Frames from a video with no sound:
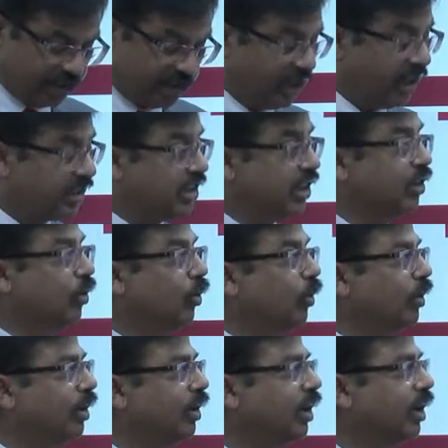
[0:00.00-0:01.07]
lesser
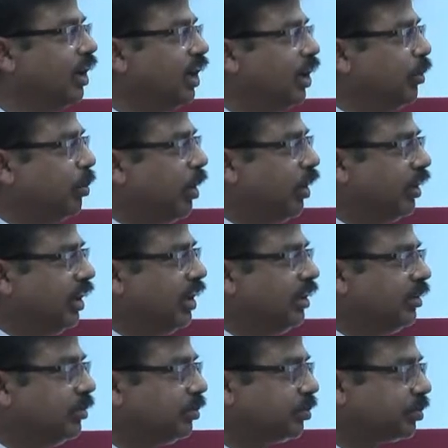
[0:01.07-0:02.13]
known deposit.
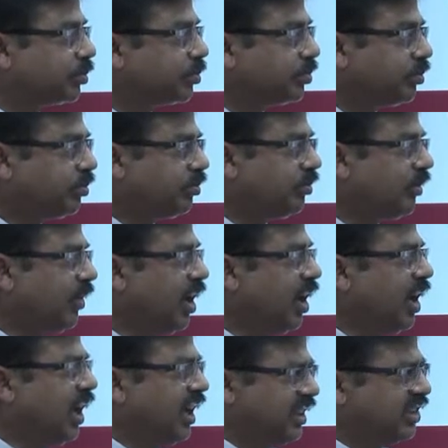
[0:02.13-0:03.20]

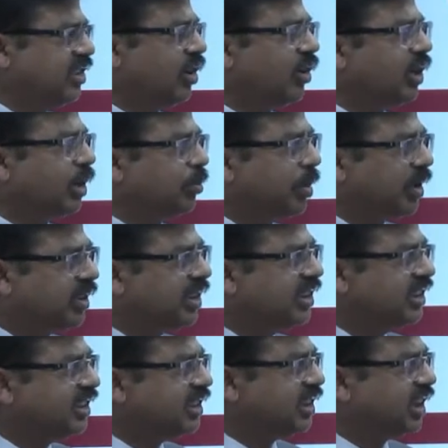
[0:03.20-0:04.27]
It's not deposit,
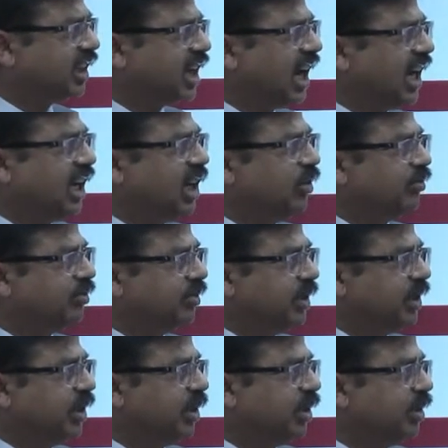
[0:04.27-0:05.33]
it's a kind of
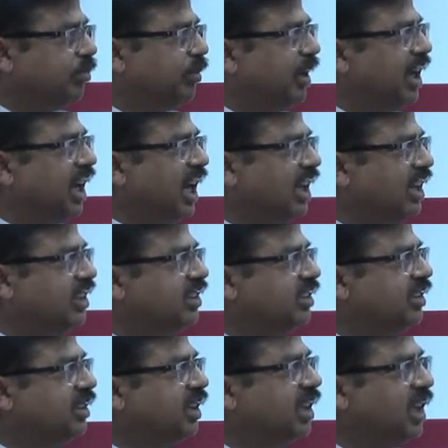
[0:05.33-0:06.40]

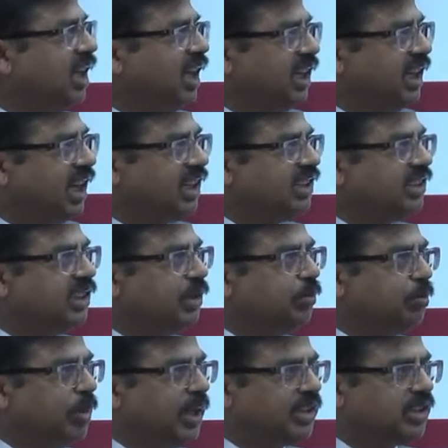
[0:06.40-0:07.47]
mineralization. That is the
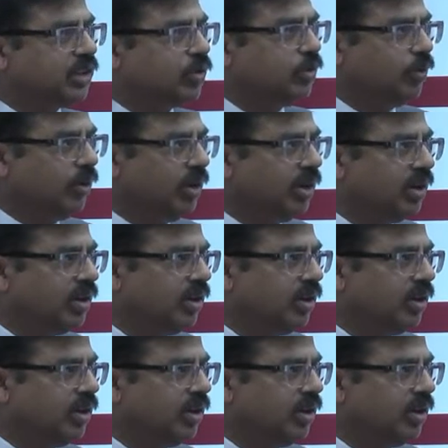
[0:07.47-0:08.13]
placer gold.